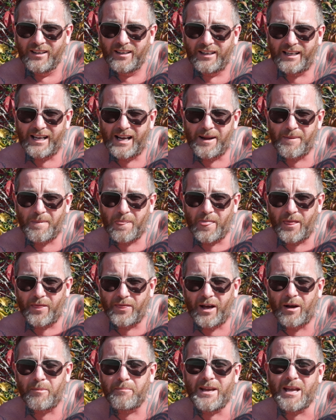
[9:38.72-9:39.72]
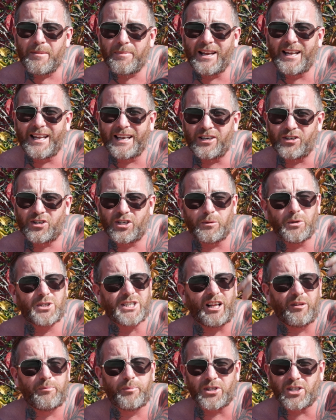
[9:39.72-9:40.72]
yeah, that may be linked to
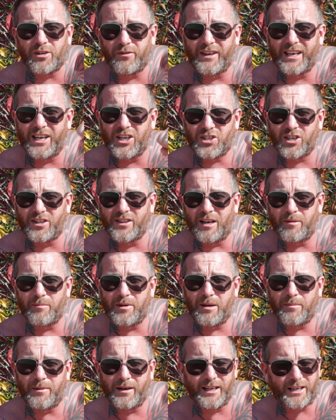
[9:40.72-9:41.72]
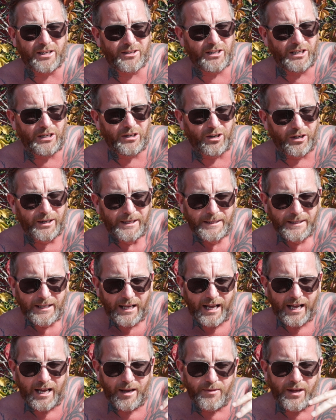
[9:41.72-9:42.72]
self-preservation, that may be linked, you know,
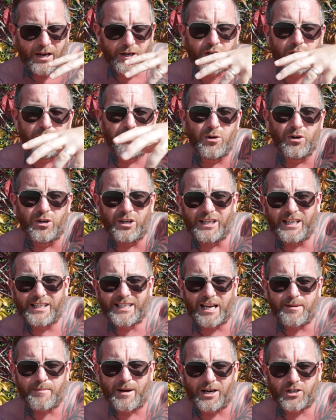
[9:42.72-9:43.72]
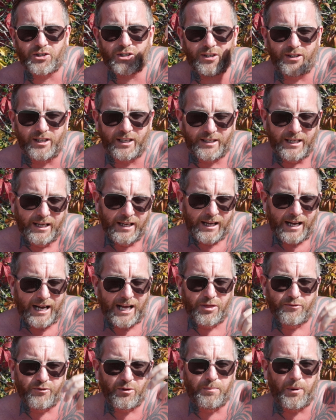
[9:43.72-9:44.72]
that community type action, that
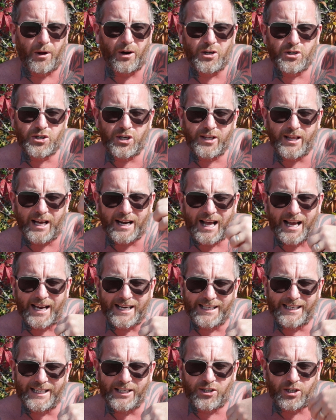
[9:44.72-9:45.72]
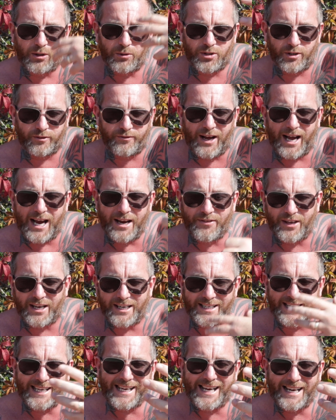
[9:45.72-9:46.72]
anthropology, that I need to survive,
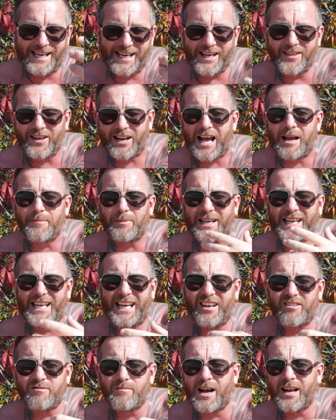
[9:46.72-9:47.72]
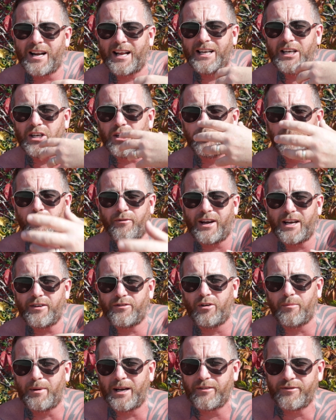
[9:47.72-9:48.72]
that DNA, that I'm a caveman, I need to provide
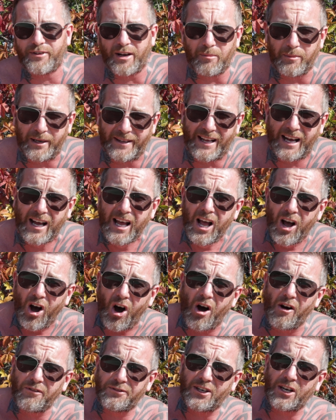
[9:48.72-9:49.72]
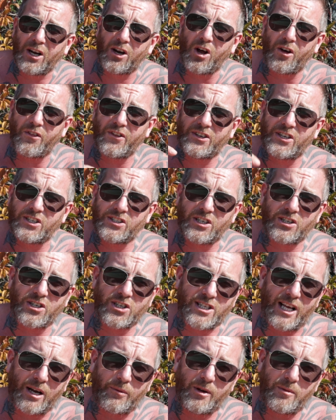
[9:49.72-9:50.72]
for my family. That often a lot of the
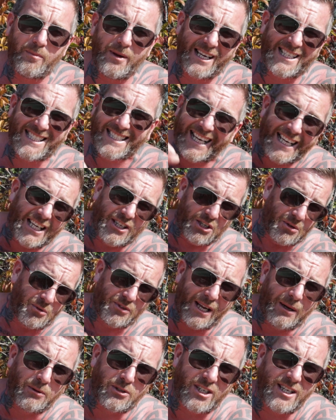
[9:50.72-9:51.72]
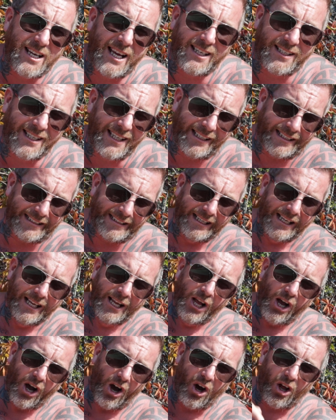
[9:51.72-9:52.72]
decisions that we make still in 2019
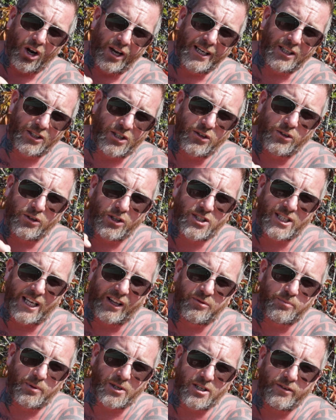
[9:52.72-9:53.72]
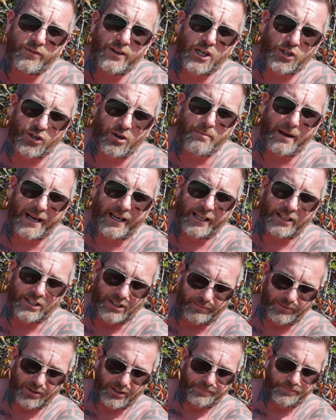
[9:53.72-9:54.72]
are linked to those self-preservation
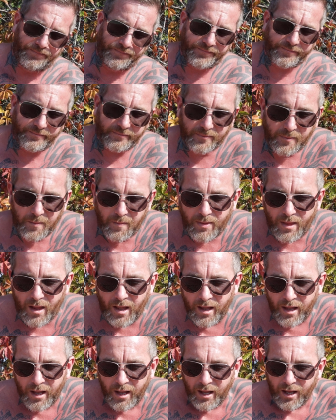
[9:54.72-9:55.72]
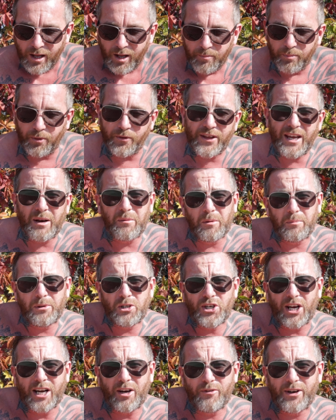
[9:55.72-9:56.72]
mechanisms. but they will be
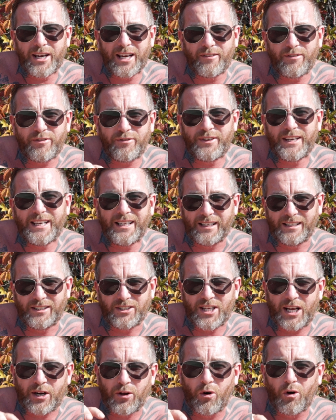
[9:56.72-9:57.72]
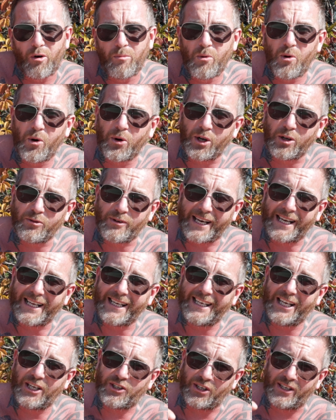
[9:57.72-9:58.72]
generating feelings, that hormonal
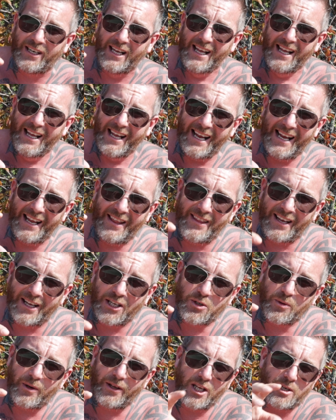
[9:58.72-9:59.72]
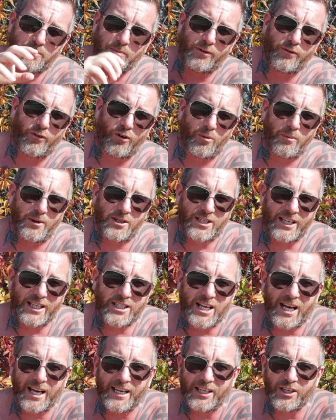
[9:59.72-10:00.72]
regulation, and that's where this performance
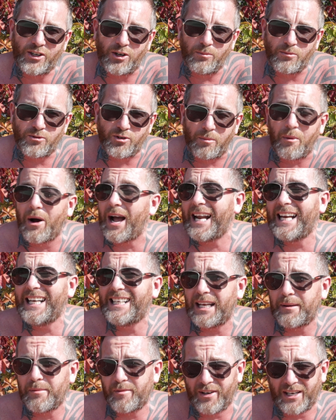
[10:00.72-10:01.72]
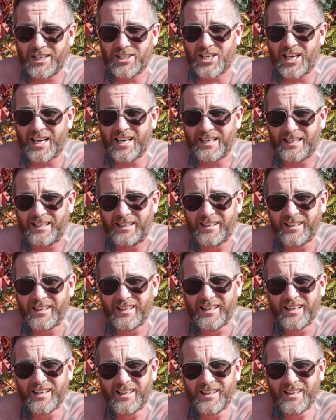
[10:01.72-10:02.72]
anxiety comes from, or any type of anxiety.
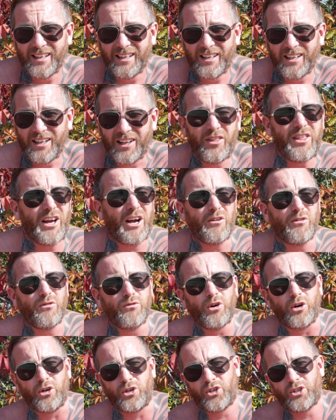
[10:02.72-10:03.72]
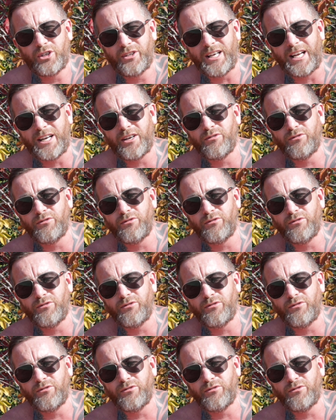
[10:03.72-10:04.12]
That rush, that